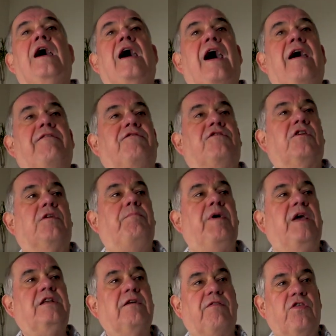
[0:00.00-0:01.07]
after a
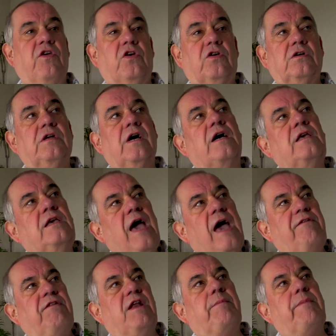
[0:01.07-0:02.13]
bit of thought, I
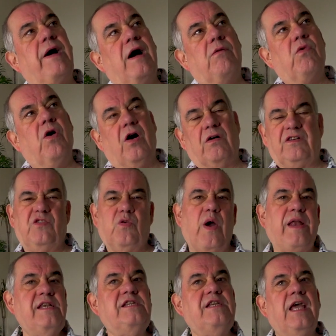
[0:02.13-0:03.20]
gave it about,
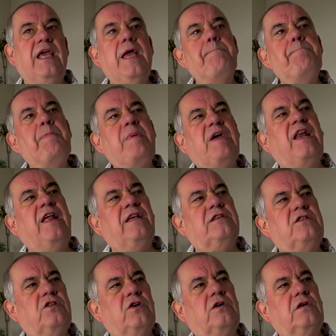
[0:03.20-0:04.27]
20
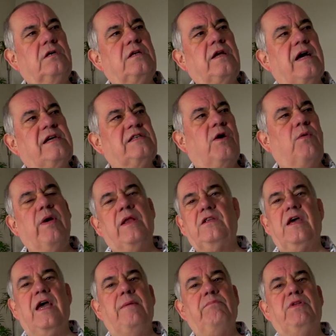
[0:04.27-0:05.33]
minutes thought as I went
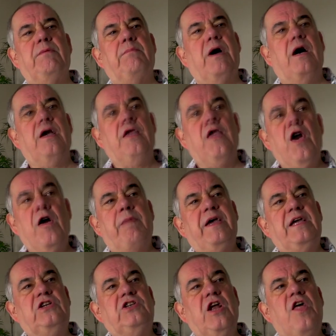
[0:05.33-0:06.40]
to empty my rubbish